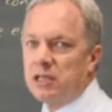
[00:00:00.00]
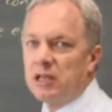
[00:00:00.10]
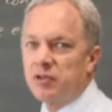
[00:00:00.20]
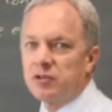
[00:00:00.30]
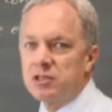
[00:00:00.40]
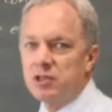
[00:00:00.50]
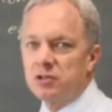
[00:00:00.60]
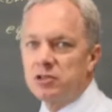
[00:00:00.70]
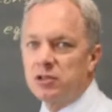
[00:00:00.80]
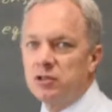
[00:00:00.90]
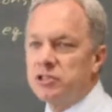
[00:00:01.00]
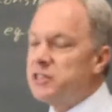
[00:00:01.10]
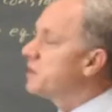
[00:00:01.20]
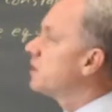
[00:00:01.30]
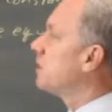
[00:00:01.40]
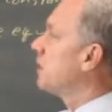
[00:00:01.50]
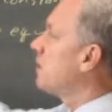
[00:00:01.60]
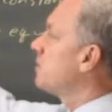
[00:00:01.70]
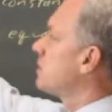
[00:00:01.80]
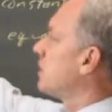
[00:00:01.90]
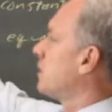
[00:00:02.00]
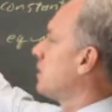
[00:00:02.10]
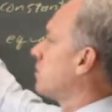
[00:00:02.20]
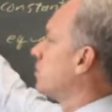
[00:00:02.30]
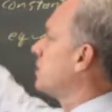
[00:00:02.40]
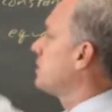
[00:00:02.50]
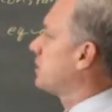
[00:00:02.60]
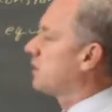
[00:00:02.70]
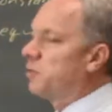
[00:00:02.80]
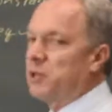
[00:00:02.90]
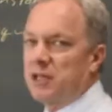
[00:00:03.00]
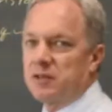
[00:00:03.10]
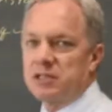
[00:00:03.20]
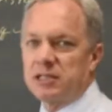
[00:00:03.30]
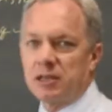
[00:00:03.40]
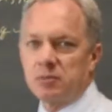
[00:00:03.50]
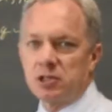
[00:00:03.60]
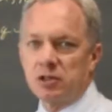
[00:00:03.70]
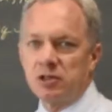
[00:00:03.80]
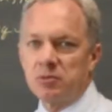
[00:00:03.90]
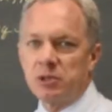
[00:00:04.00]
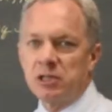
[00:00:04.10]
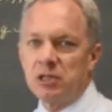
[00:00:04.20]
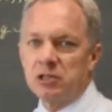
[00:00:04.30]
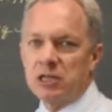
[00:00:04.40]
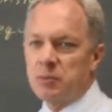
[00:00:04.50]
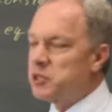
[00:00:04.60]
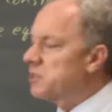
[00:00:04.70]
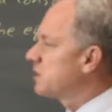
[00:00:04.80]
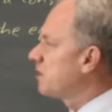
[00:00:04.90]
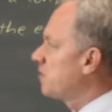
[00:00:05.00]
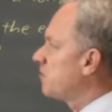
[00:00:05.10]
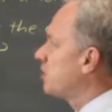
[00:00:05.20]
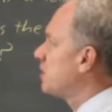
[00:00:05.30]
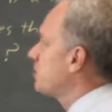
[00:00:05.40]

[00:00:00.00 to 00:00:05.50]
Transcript: If there is no solution, then the left side and the right side will have the same slope. So I'm going to simplify